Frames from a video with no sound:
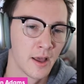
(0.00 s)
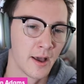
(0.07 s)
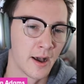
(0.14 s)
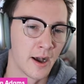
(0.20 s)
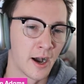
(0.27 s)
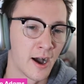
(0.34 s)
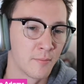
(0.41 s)

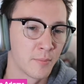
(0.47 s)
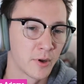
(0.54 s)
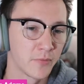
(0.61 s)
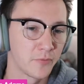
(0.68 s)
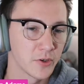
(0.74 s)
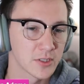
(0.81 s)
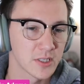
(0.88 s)
But
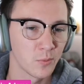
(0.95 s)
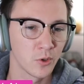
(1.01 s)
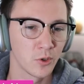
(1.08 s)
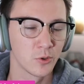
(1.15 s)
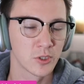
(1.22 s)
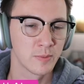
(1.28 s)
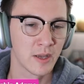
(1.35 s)
if you're someone
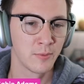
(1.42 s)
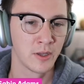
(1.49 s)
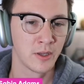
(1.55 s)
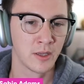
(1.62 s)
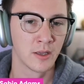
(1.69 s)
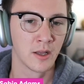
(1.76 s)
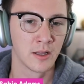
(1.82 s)
who's
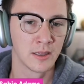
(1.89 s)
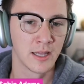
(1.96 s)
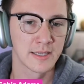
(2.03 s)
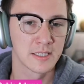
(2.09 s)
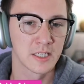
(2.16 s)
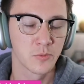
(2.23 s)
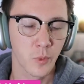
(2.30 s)
maybe
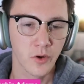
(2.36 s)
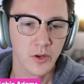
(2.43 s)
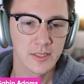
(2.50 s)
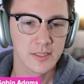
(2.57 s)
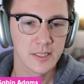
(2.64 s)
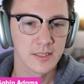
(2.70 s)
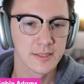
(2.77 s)
less
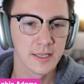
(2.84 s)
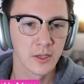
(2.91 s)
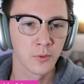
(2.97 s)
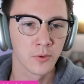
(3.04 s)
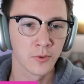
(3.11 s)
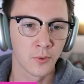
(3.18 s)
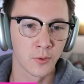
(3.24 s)
experienced in
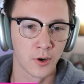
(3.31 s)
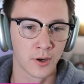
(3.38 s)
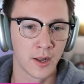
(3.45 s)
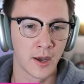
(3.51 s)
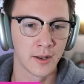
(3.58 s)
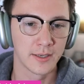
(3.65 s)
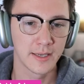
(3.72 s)
SQL or
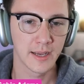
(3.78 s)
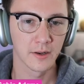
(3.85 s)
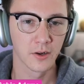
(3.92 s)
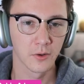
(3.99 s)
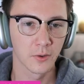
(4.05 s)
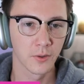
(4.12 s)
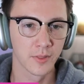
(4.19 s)

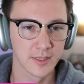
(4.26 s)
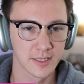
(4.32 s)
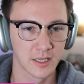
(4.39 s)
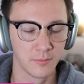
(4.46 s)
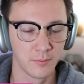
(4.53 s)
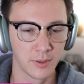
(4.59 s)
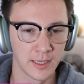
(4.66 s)
non-technical, this
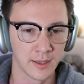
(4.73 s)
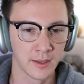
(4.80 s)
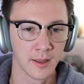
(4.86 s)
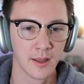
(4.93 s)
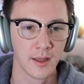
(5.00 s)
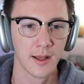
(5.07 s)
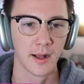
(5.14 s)
can be
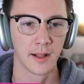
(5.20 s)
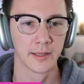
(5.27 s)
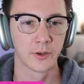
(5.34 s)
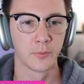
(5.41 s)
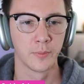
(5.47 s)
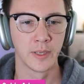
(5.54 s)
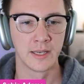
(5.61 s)
a
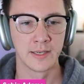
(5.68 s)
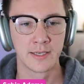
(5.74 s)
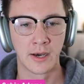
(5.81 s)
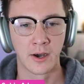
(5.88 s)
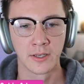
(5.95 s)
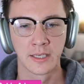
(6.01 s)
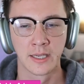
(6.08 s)
little bit
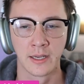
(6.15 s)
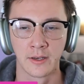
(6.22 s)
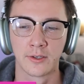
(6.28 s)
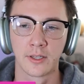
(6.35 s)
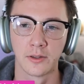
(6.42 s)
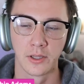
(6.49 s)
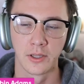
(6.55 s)
daunting
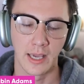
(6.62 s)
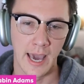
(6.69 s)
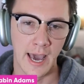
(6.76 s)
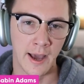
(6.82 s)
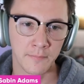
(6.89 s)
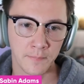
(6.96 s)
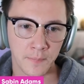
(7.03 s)
to look
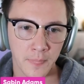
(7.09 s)
at.